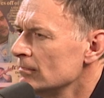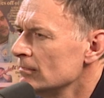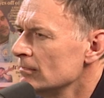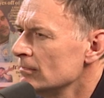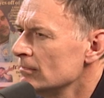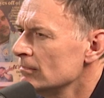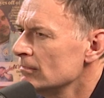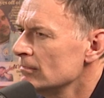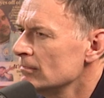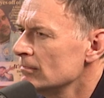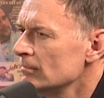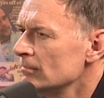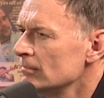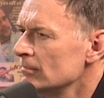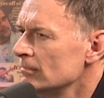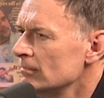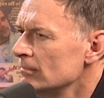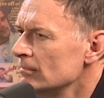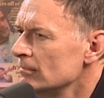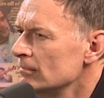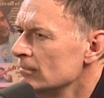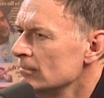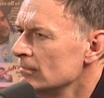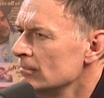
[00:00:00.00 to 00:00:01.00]

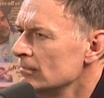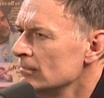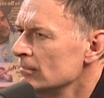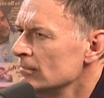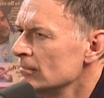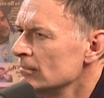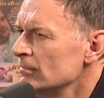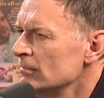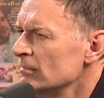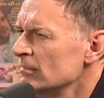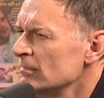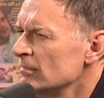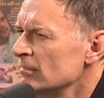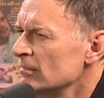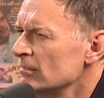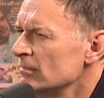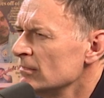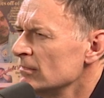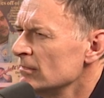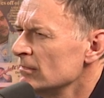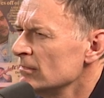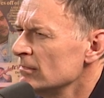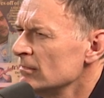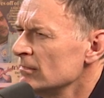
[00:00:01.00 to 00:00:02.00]

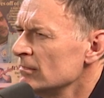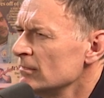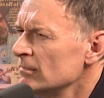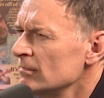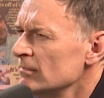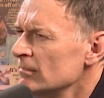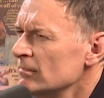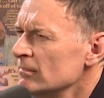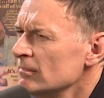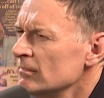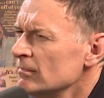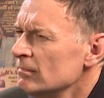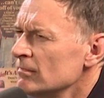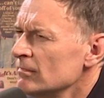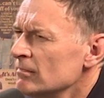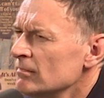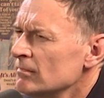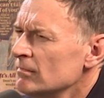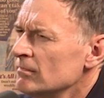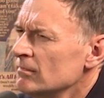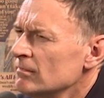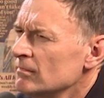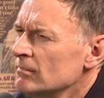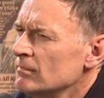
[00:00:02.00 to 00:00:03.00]

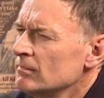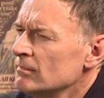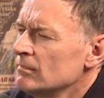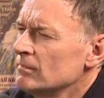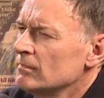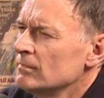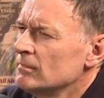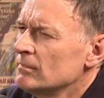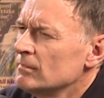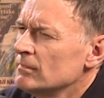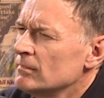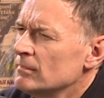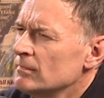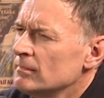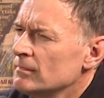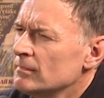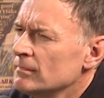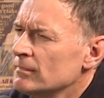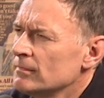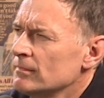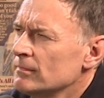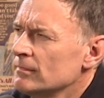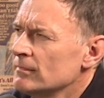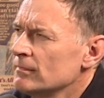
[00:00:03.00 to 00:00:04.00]

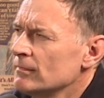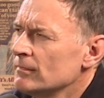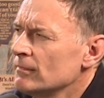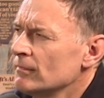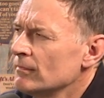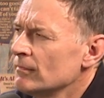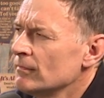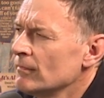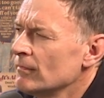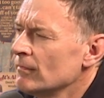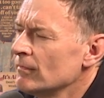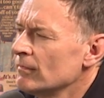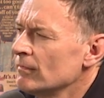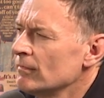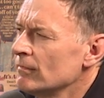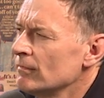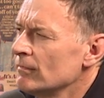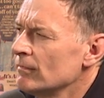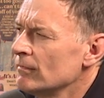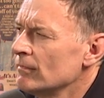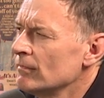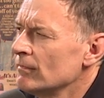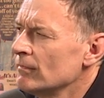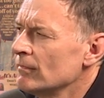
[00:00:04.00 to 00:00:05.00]

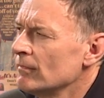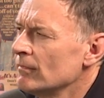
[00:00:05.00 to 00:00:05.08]
No words are spoken by the person on screen.